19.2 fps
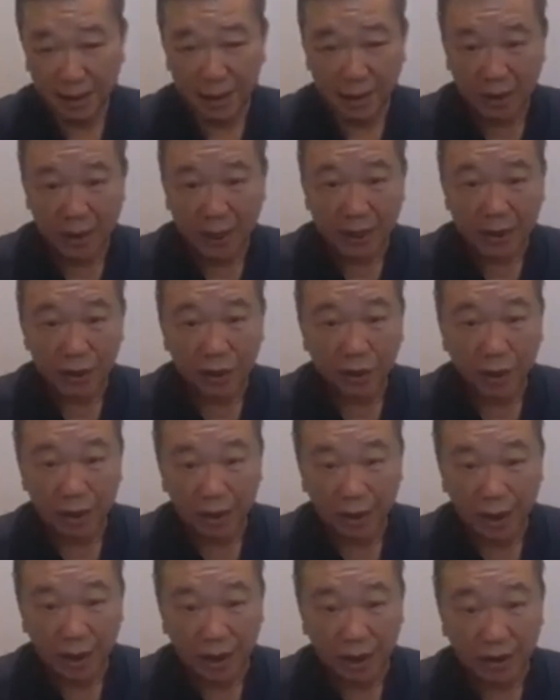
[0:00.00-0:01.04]

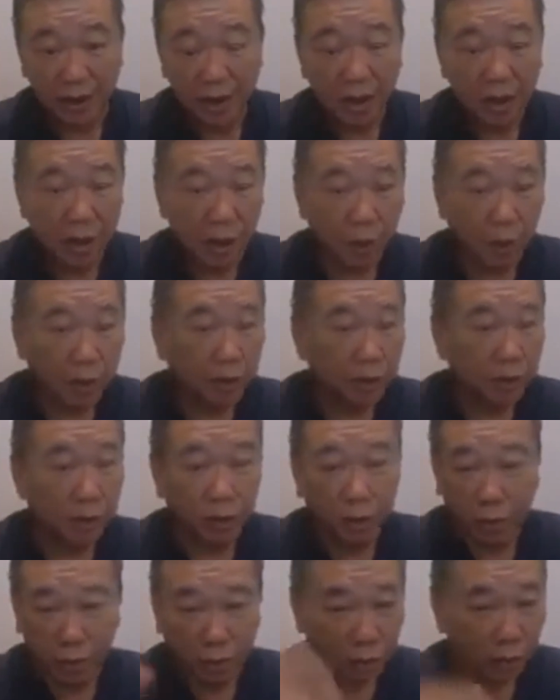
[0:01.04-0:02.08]
electronic thing, you want
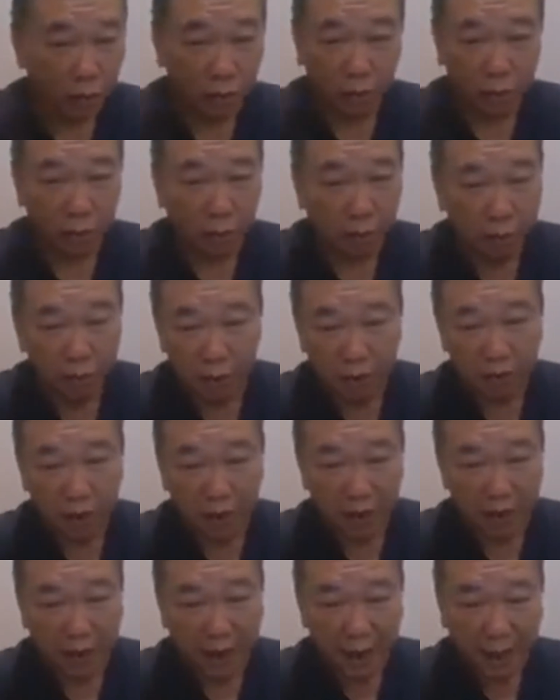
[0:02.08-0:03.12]
to
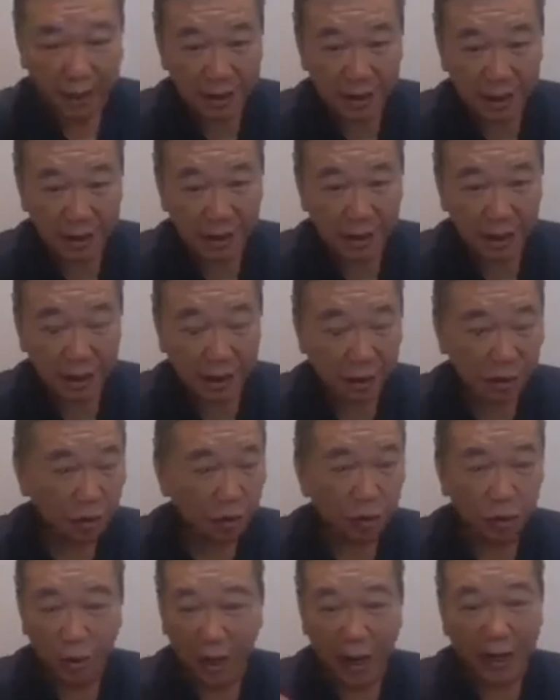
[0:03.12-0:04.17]
build an engine,
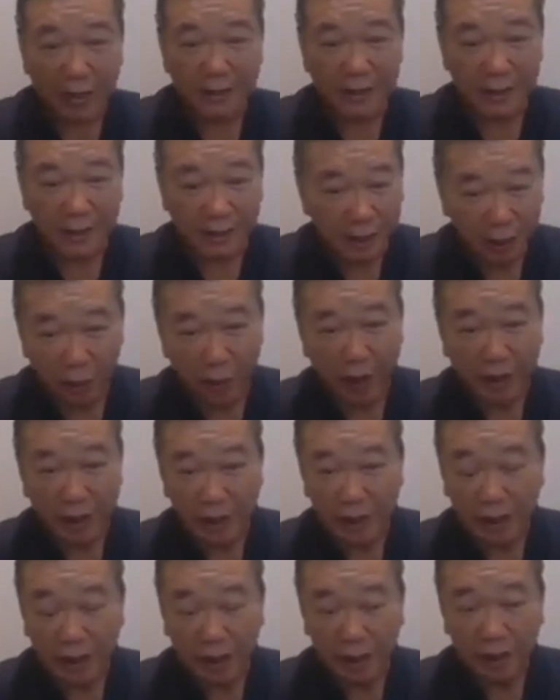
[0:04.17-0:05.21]
you do not ask a civil
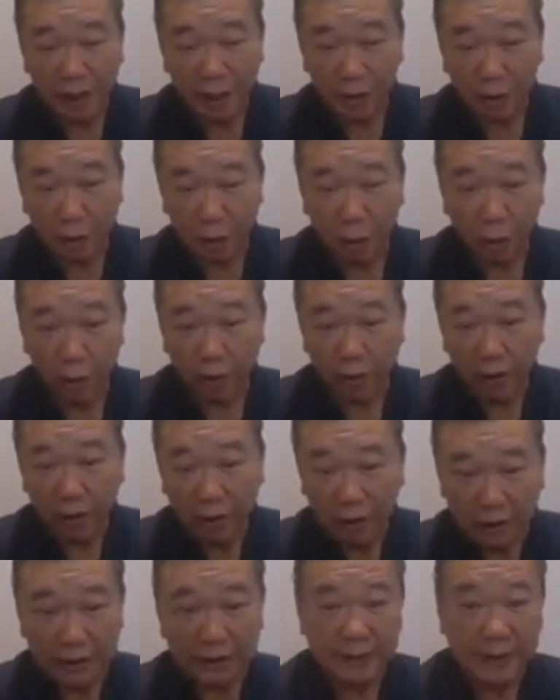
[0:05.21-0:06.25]
engineer to go and
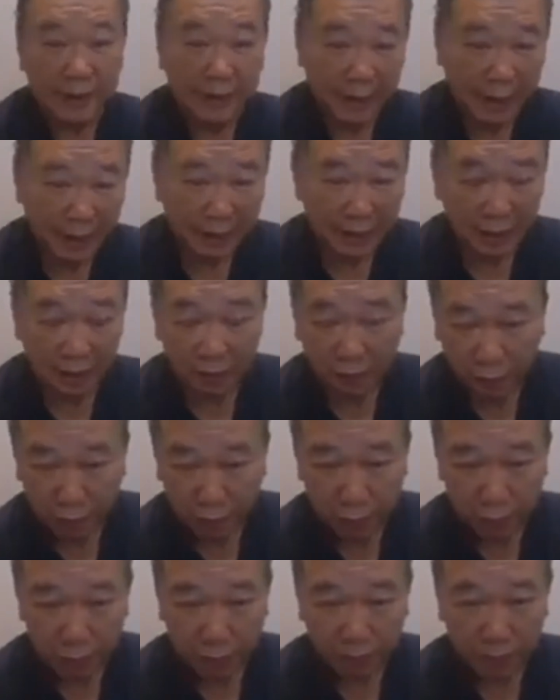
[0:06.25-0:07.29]
design an engine for
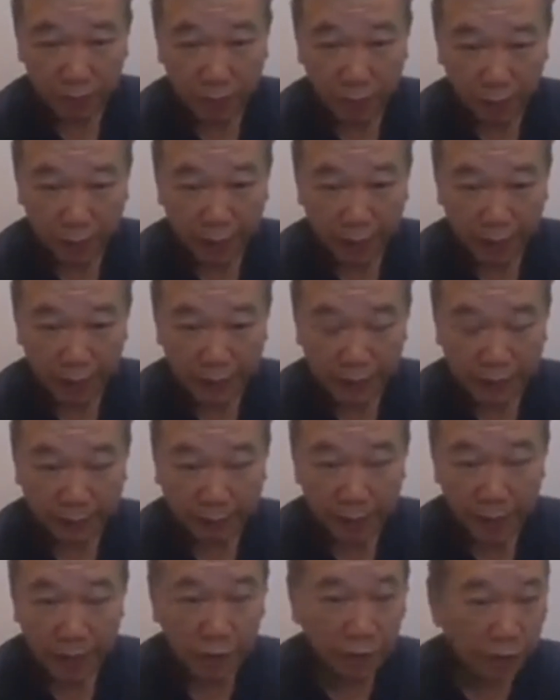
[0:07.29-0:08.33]
you. Okay, this
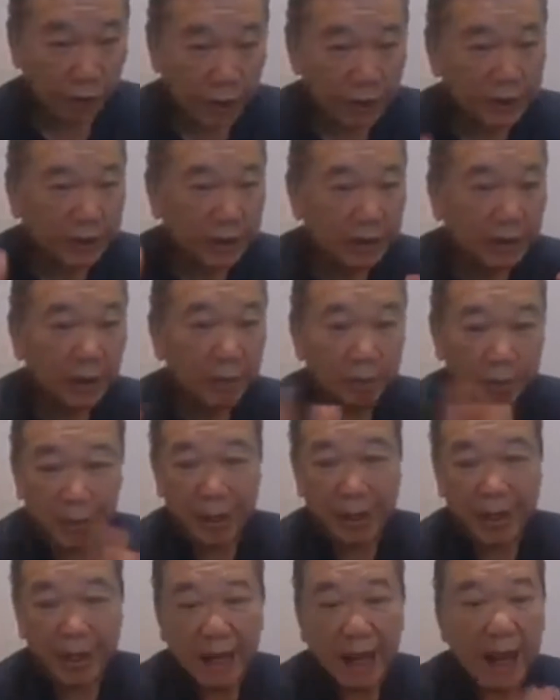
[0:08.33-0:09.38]
thing. So each
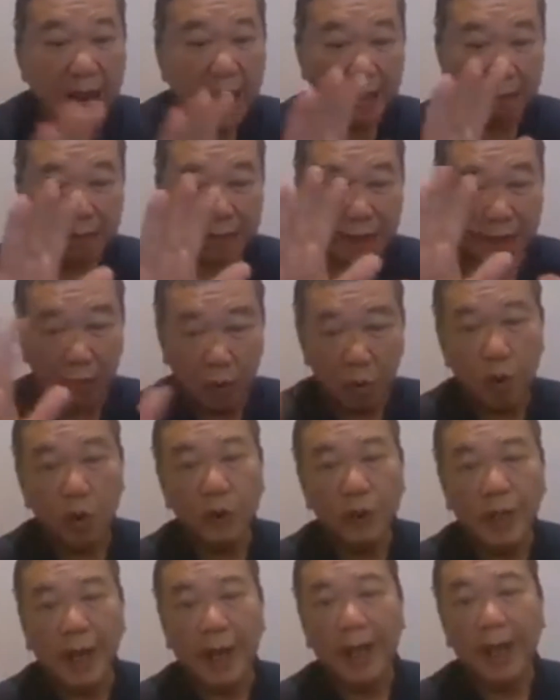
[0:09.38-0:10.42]
discipline have their
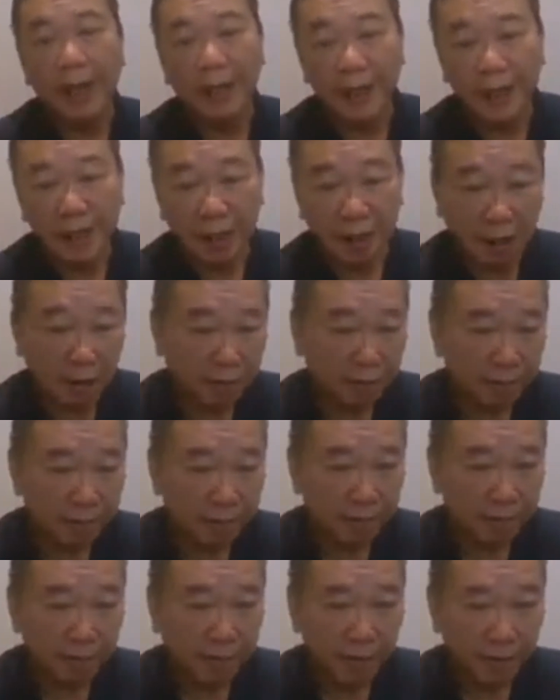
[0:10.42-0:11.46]
own area of
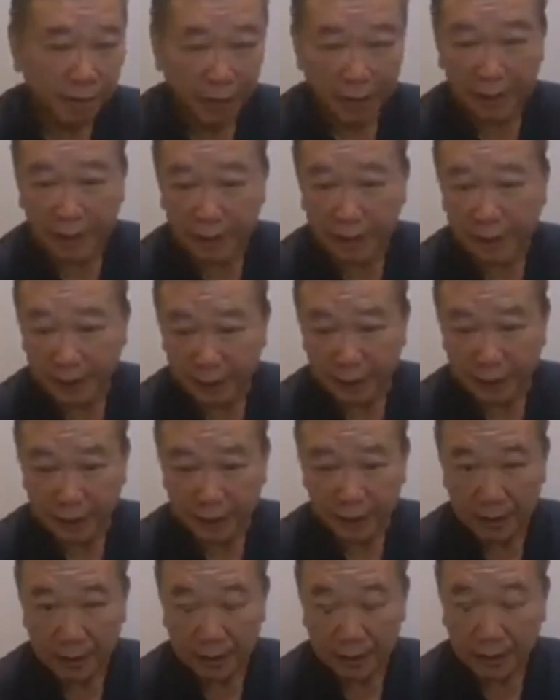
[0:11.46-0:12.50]

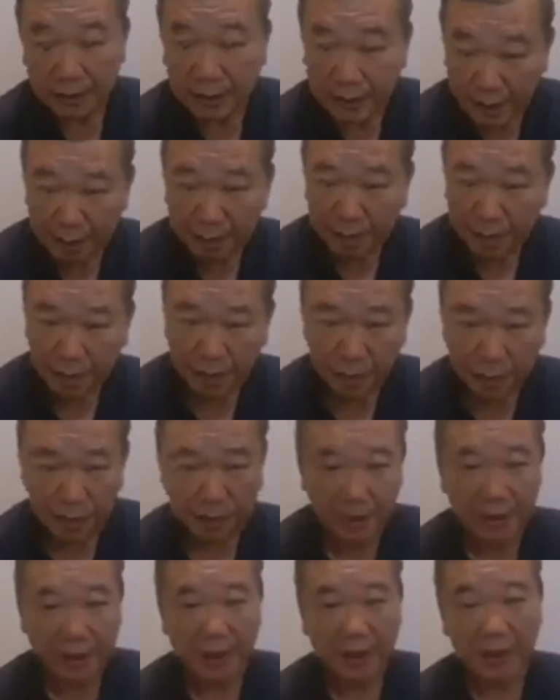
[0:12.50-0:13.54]
functionality. The same thing
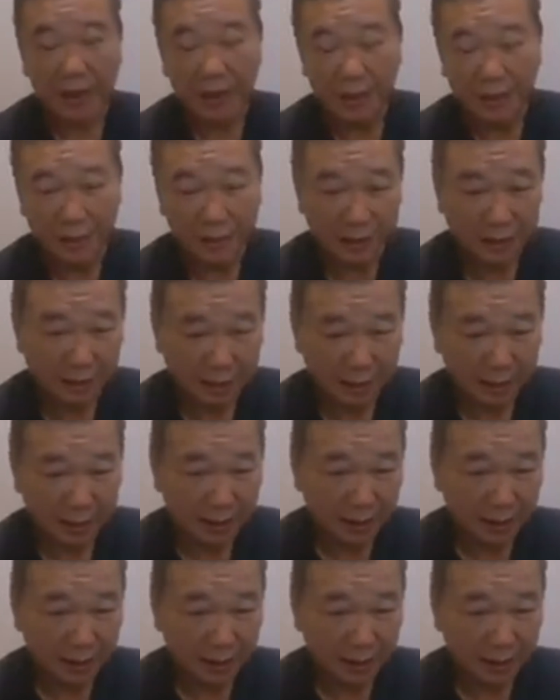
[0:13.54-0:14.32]
with this